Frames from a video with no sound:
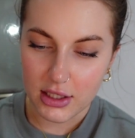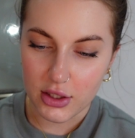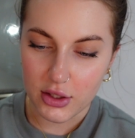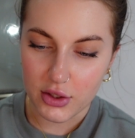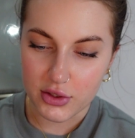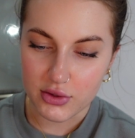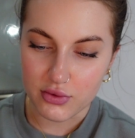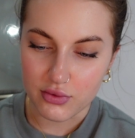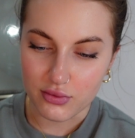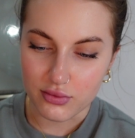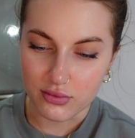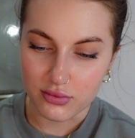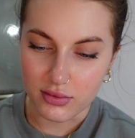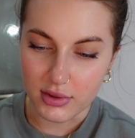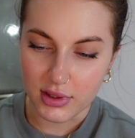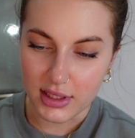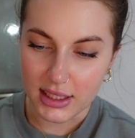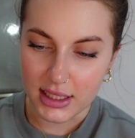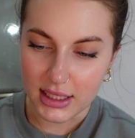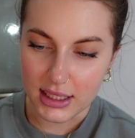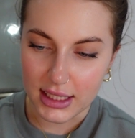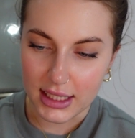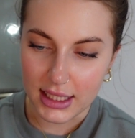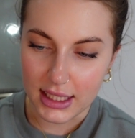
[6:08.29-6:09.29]
It looks
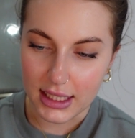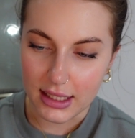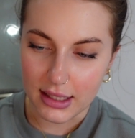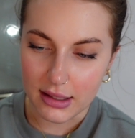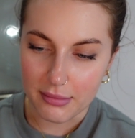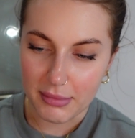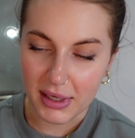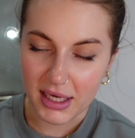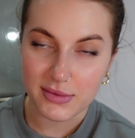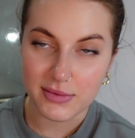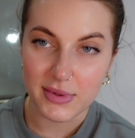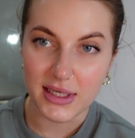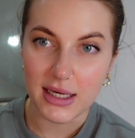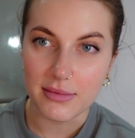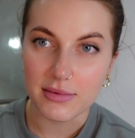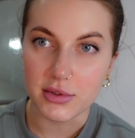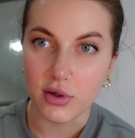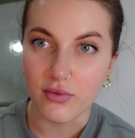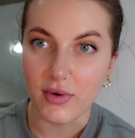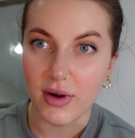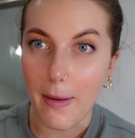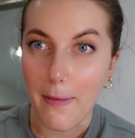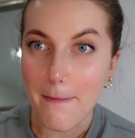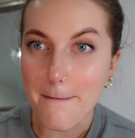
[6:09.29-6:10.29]
really, it makes my lips
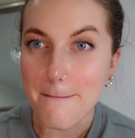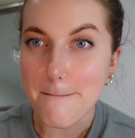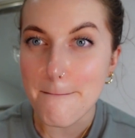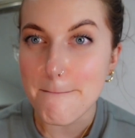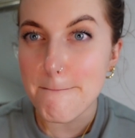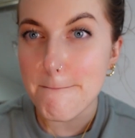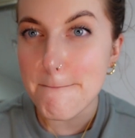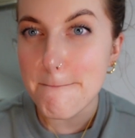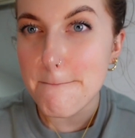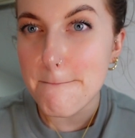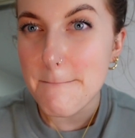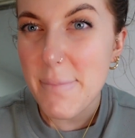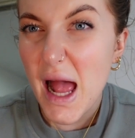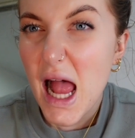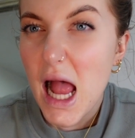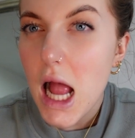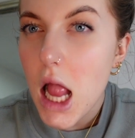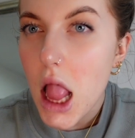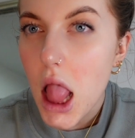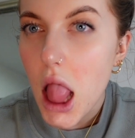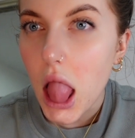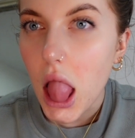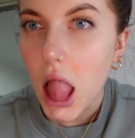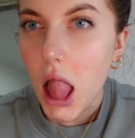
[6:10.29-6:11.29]
look really
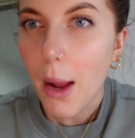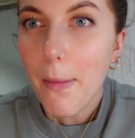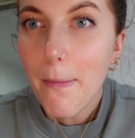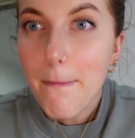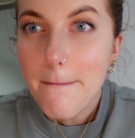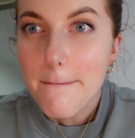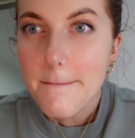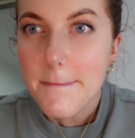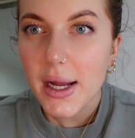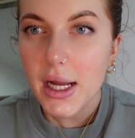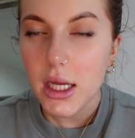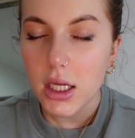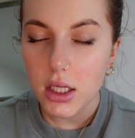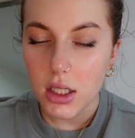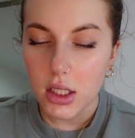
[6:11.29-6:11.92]
lump.